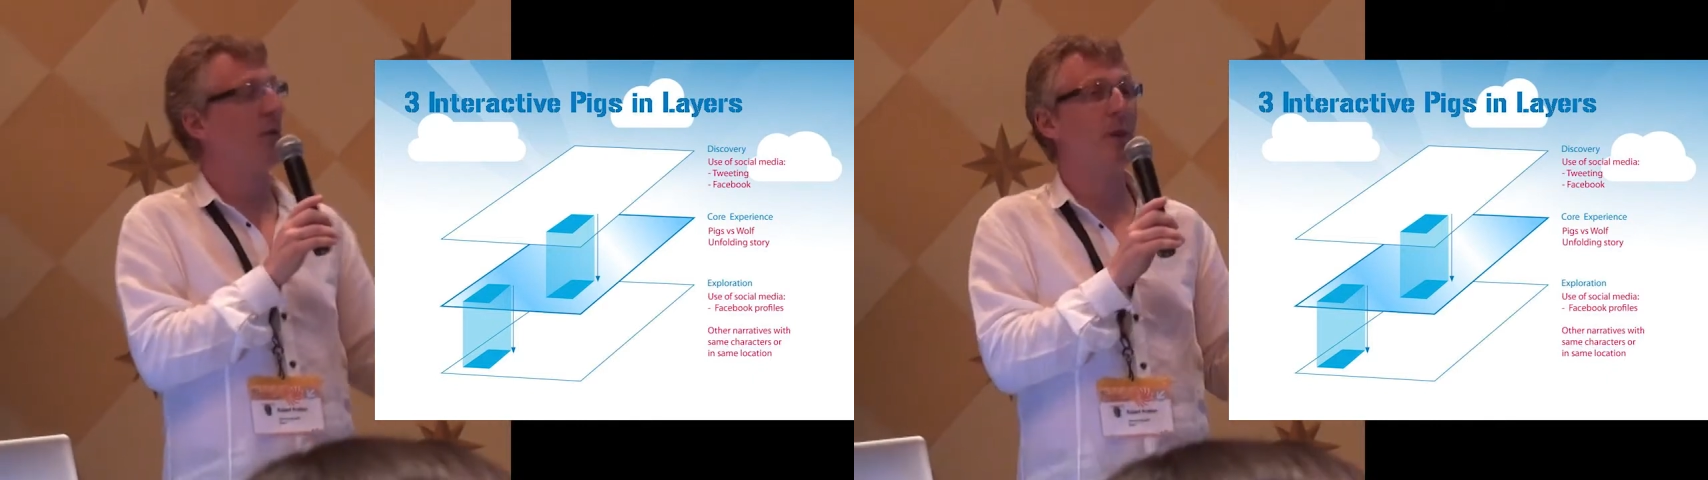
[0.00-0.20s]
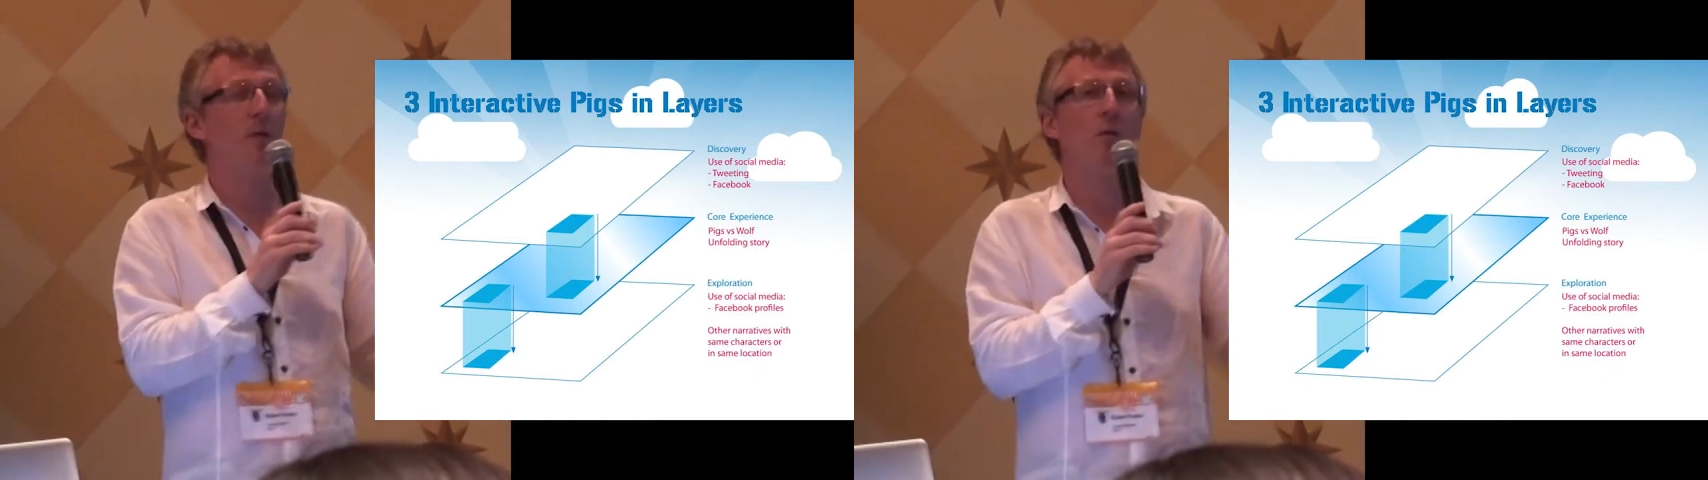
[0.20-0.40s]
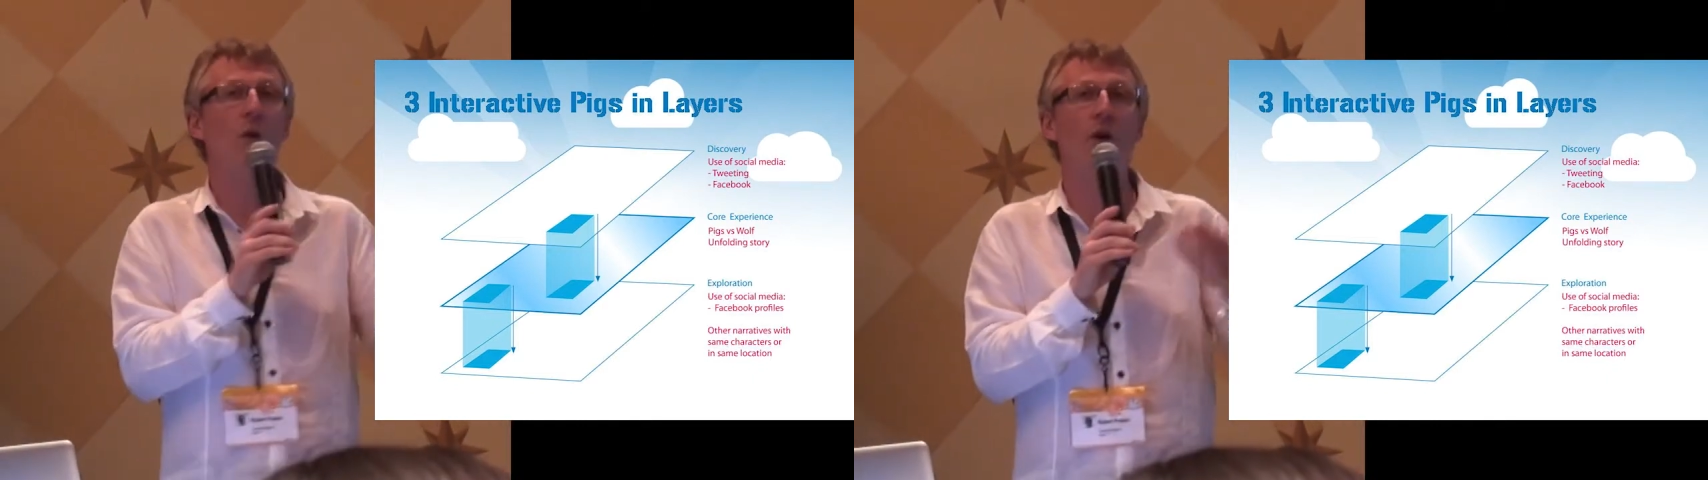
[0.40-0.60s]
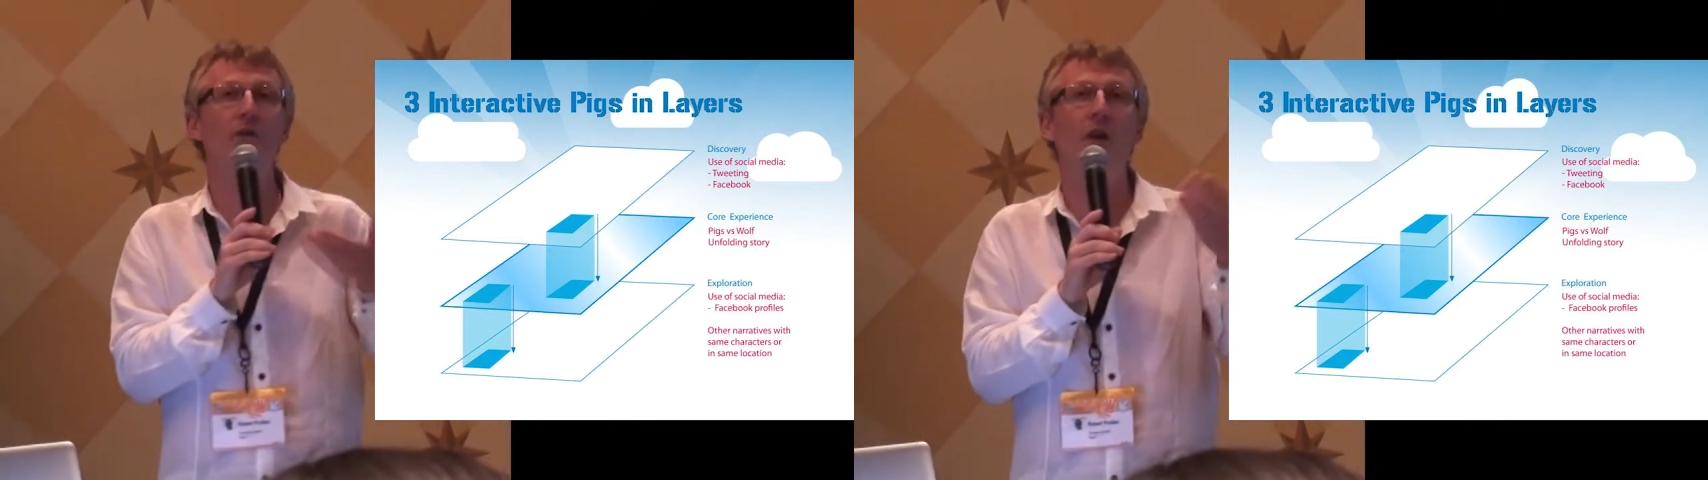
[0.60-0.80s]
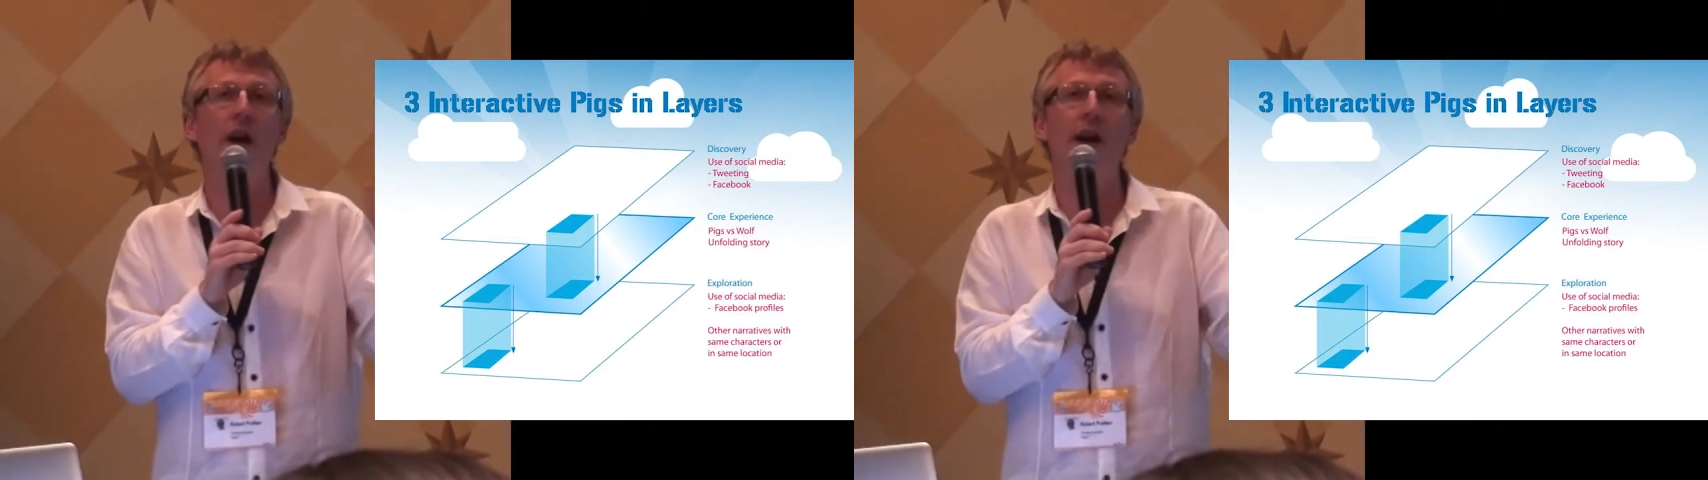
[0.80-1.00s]
if people want
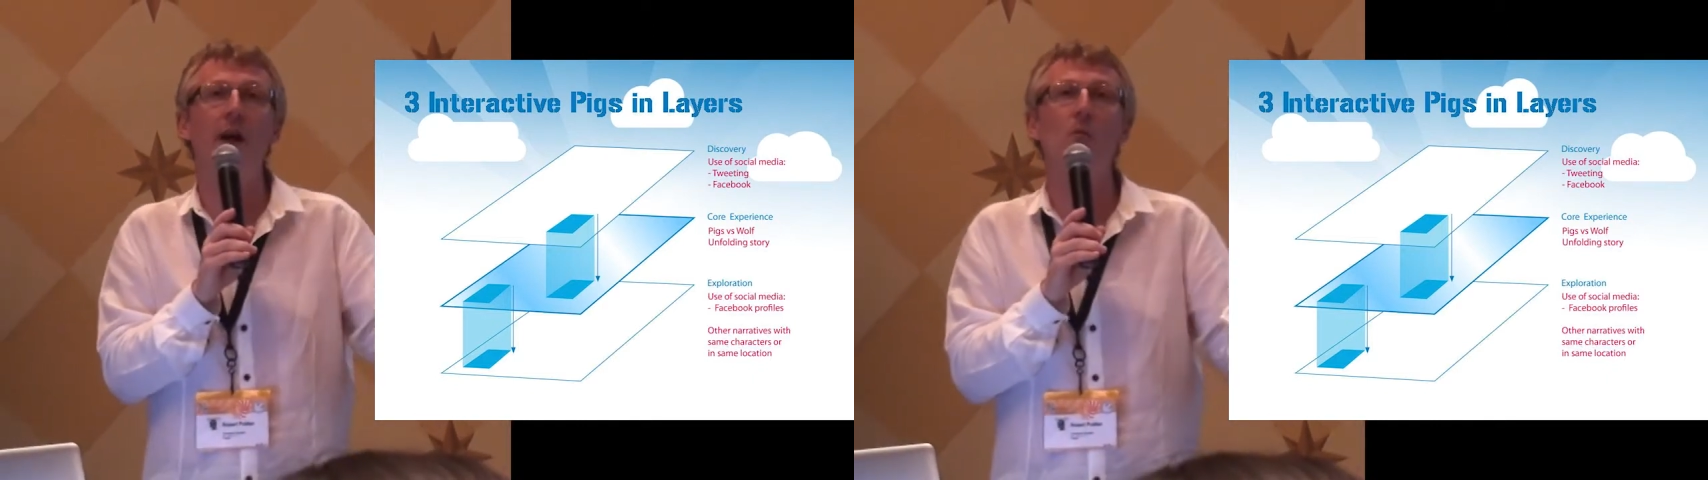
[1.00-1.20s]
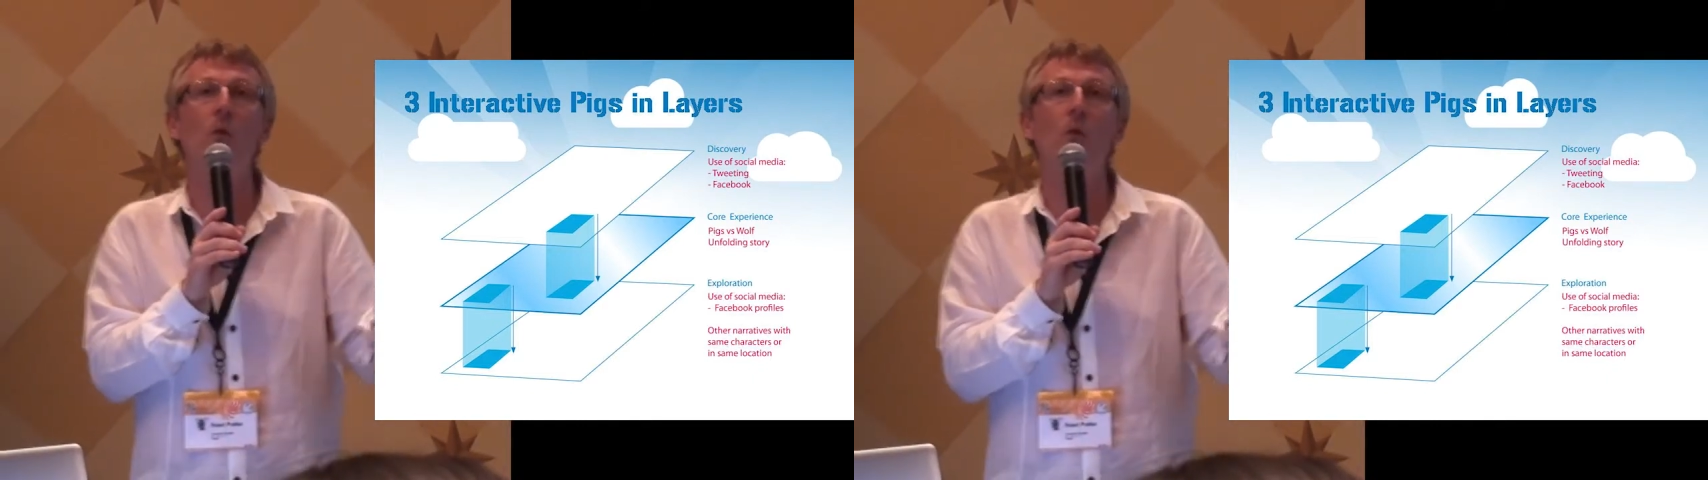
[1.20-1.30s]
to find out